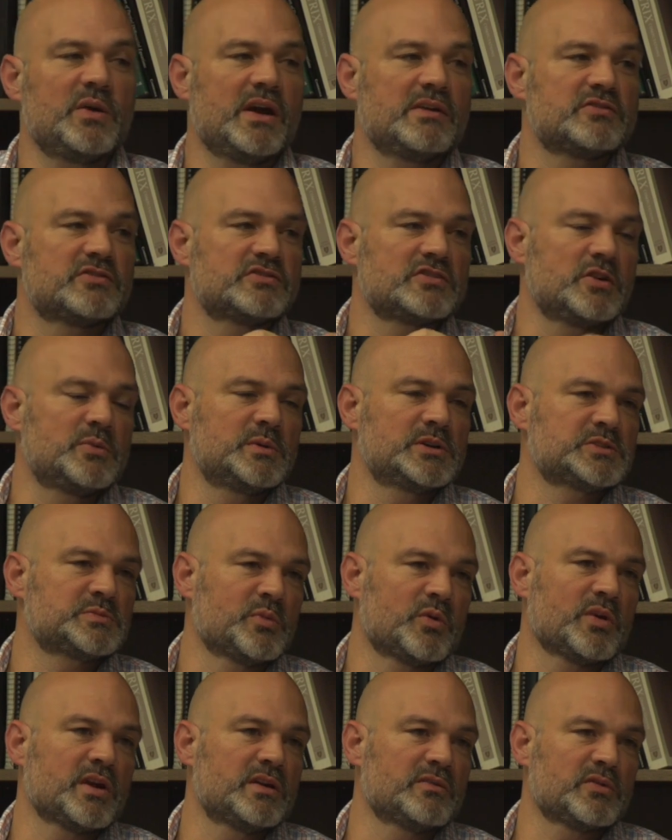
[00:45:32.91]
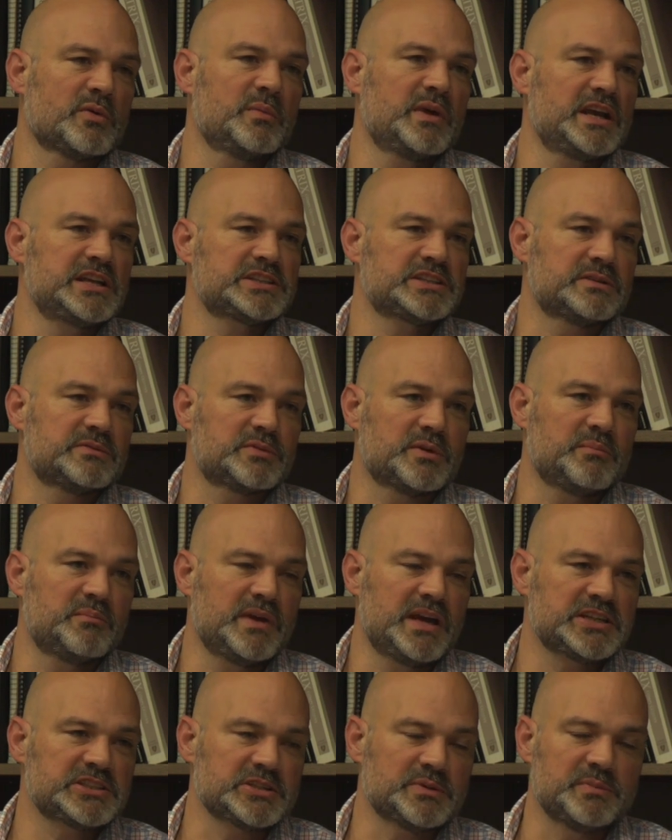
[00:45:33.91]
have so much more information from
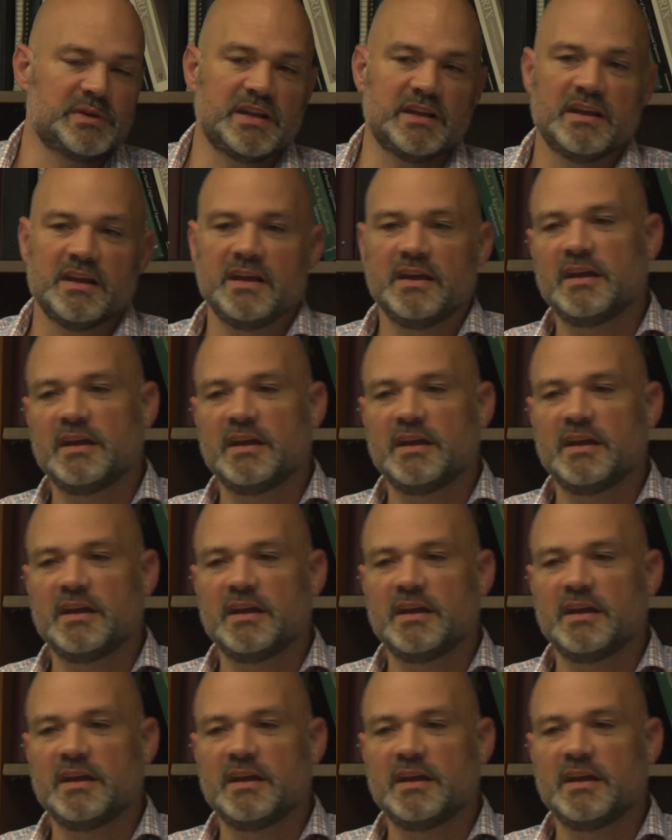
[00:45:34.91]
measurement